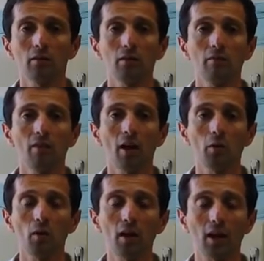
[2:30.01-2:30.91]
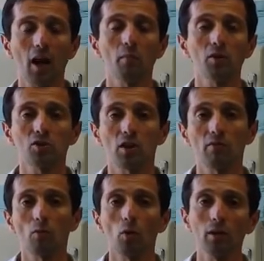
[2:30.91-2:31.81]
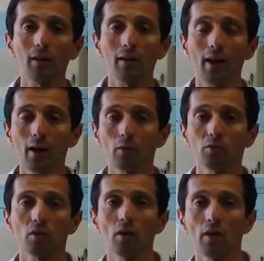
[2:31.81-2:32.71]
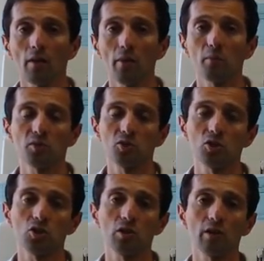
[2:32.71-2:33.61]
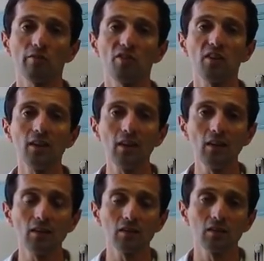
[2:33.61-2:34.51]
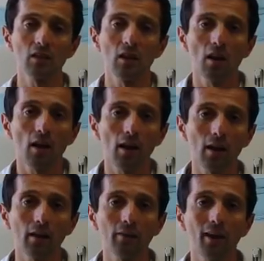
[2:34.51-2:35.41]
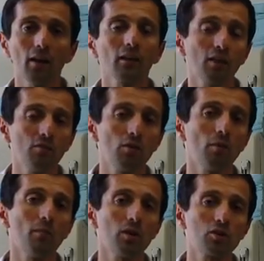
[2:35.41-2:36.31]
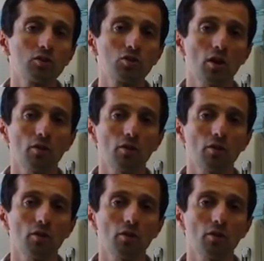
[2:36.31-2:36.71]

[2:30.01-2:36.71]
evaluating how much they roll in and out, the position of the knees, and that will give you a much